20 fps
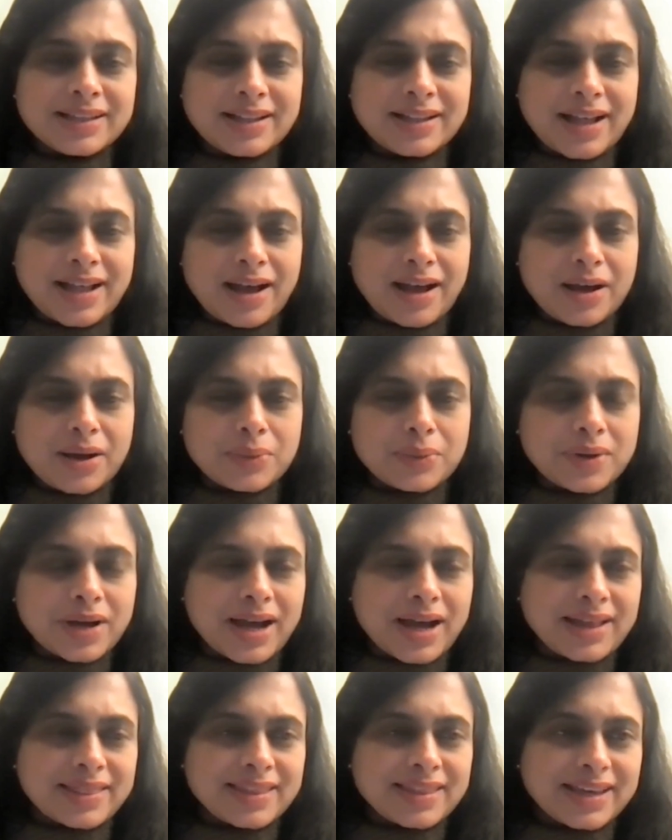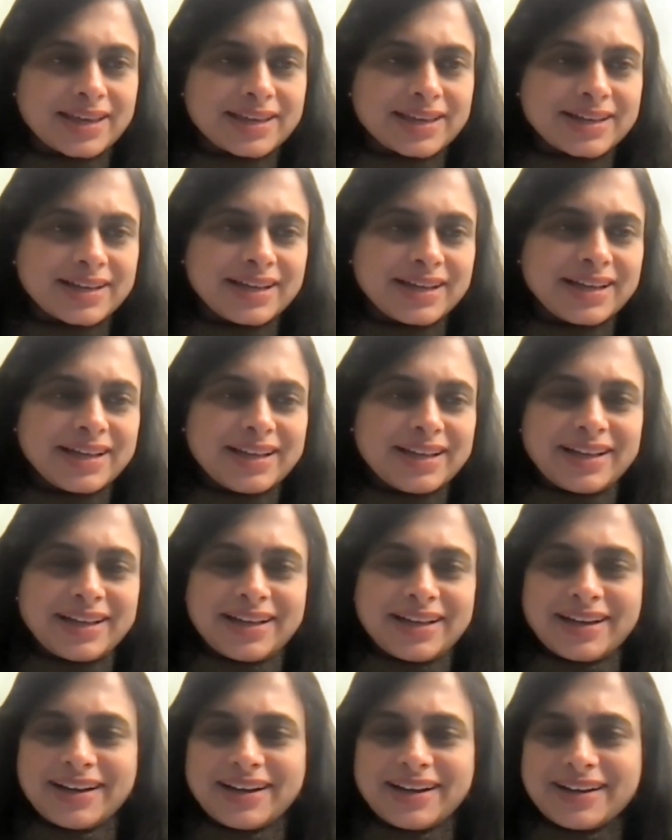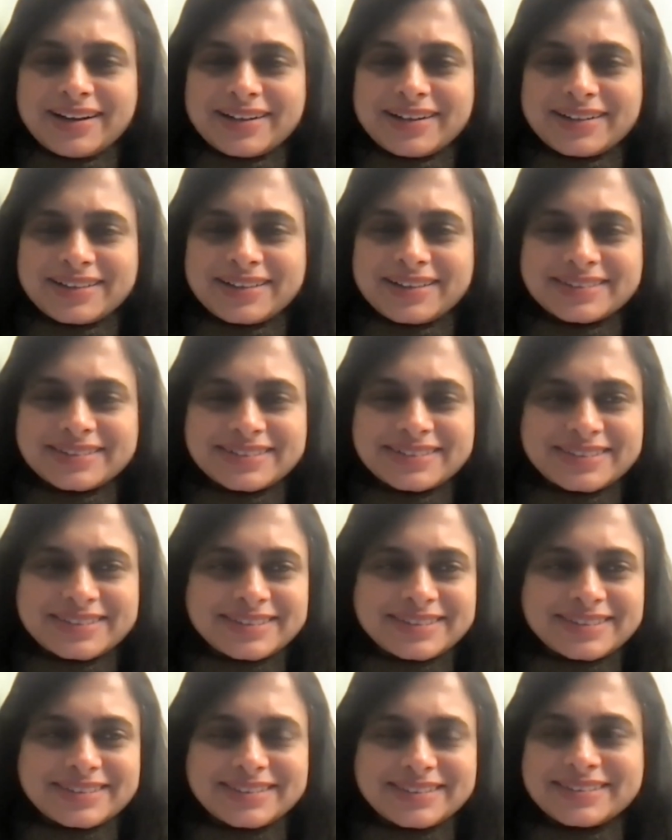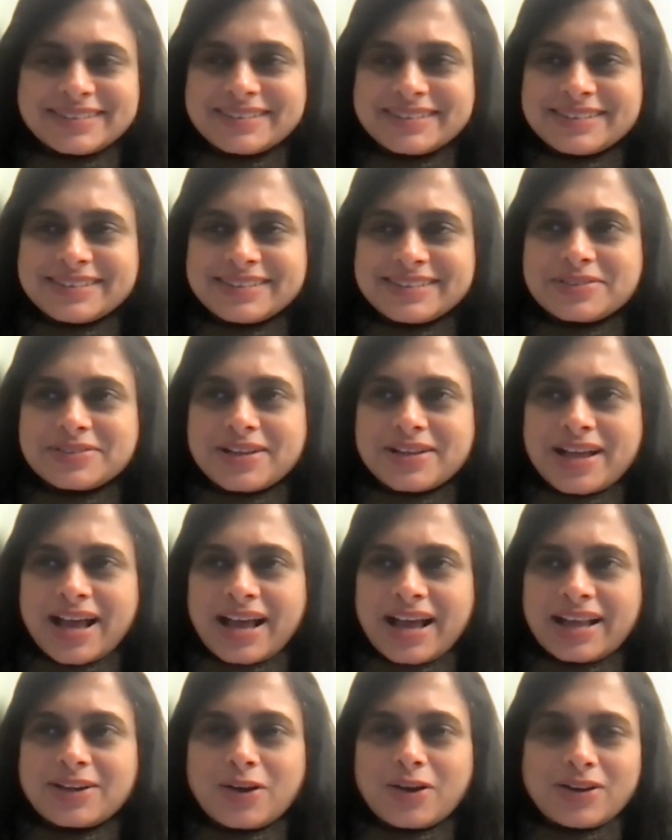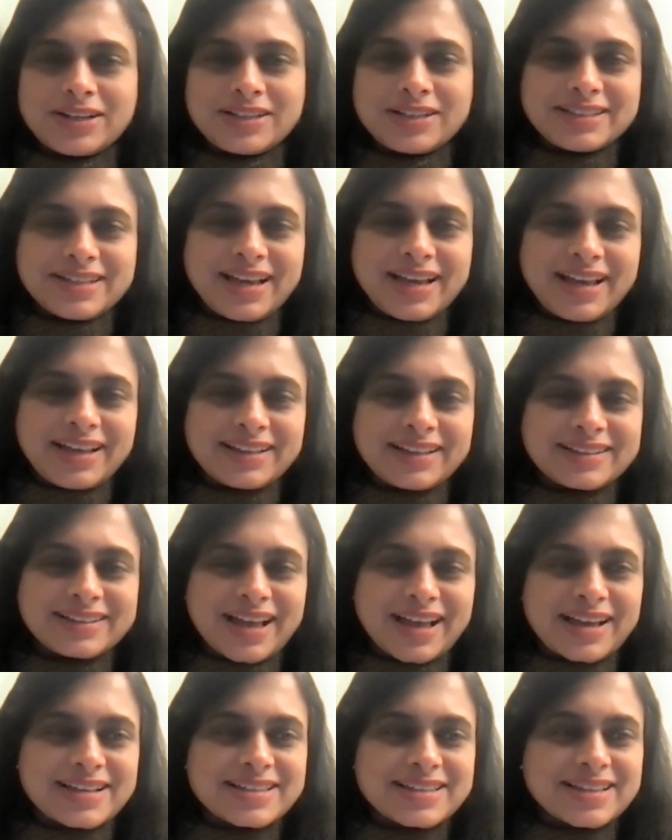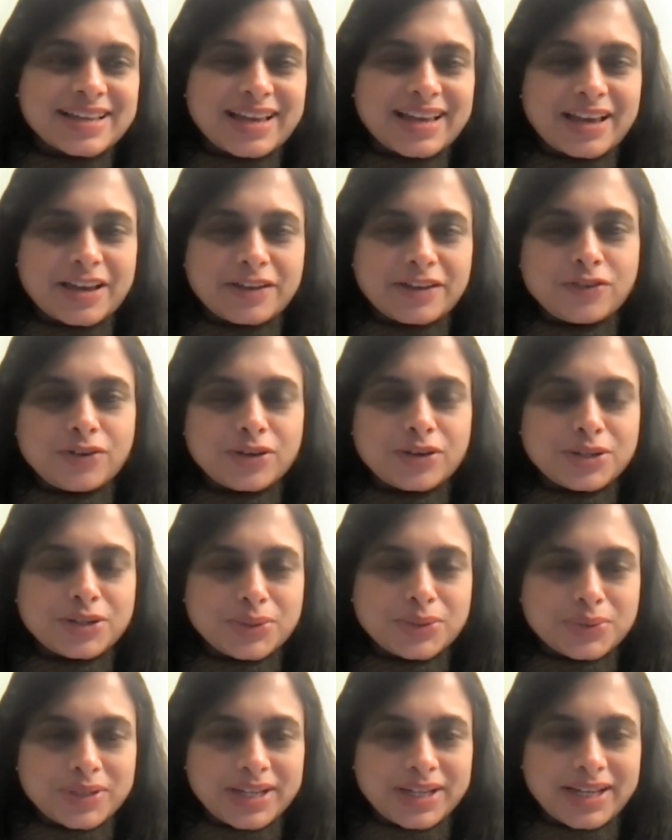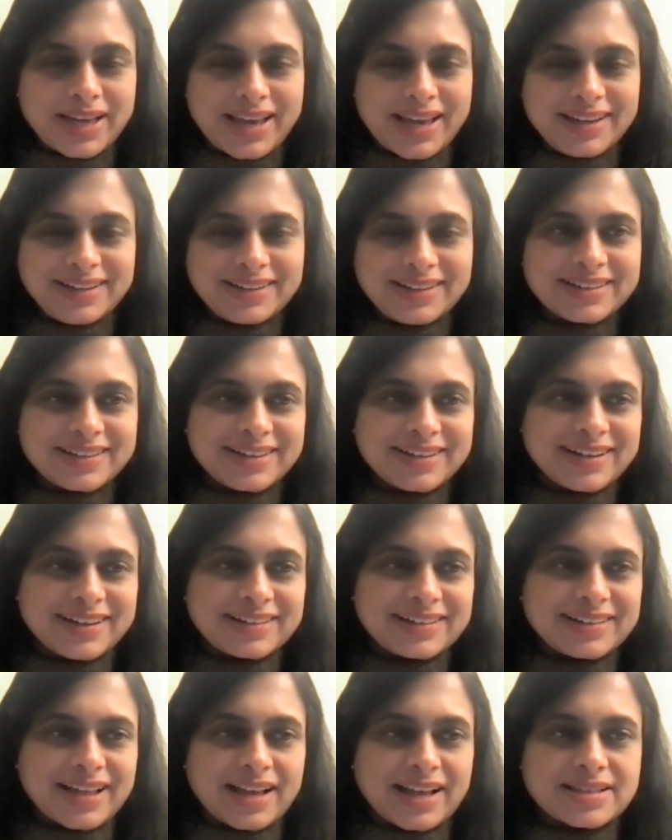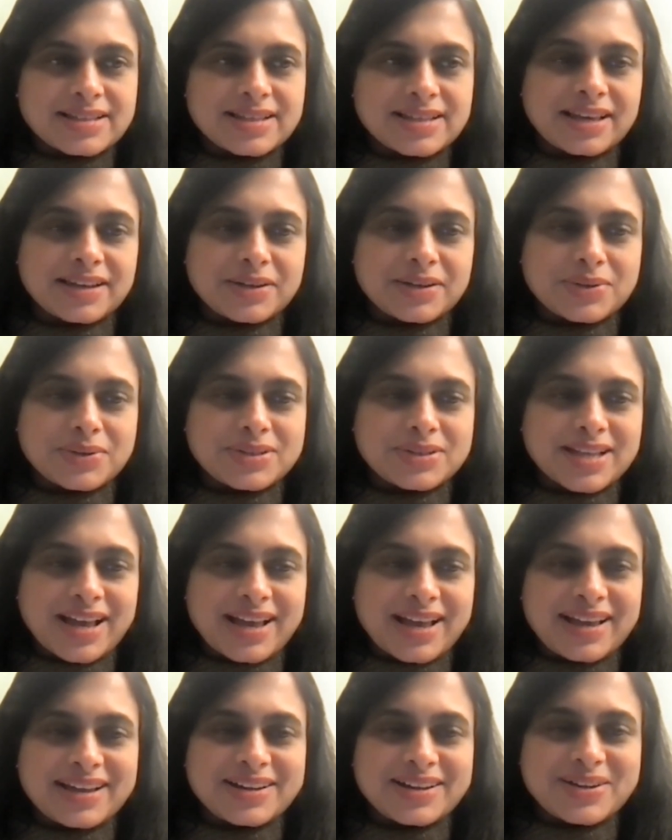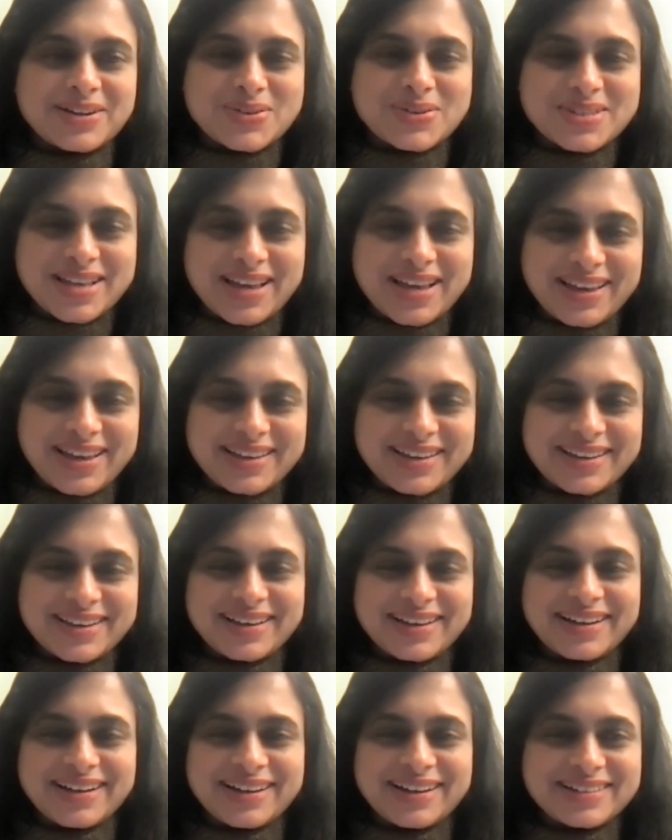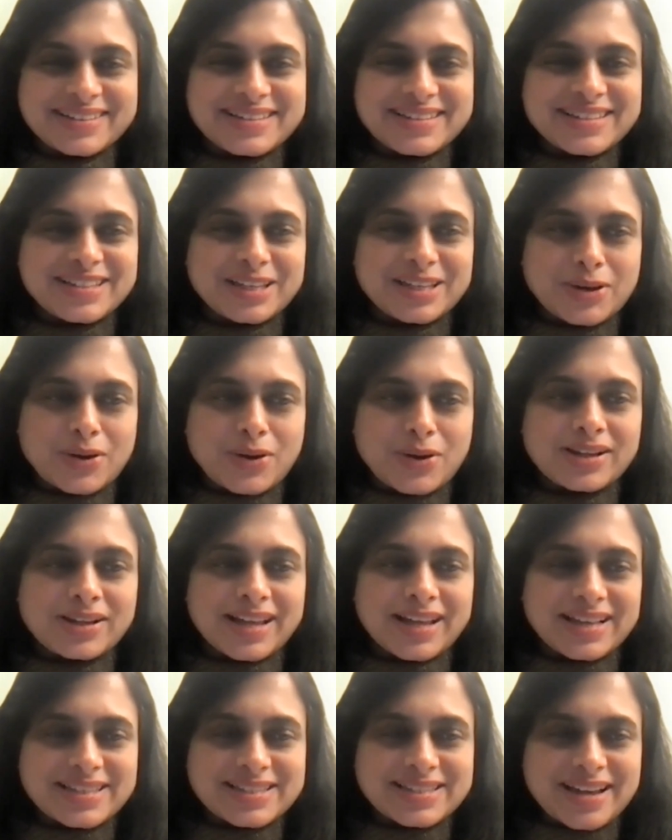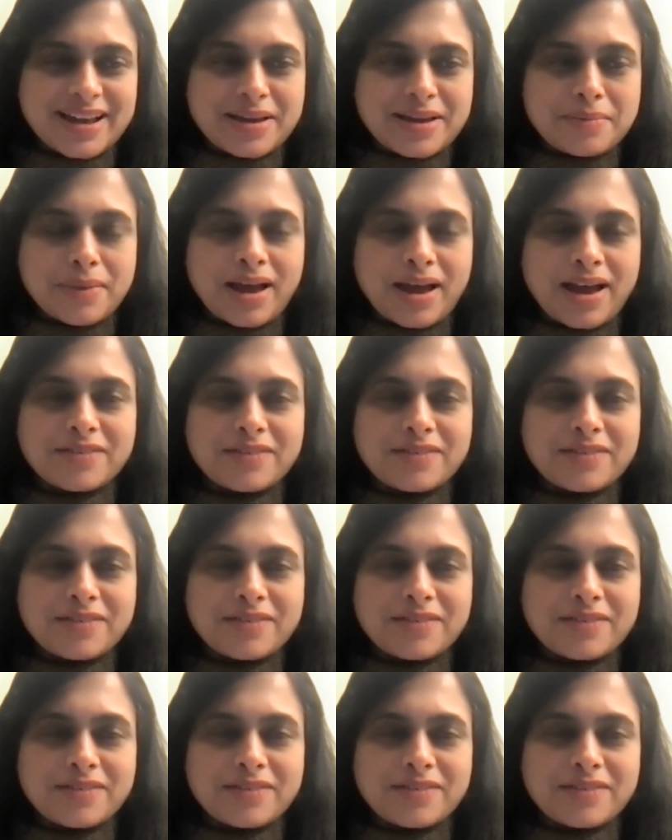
Now, I think I'll call it a day. Thanks again for tuning in. Thanks again, Kudzai and Jose. See you all next time.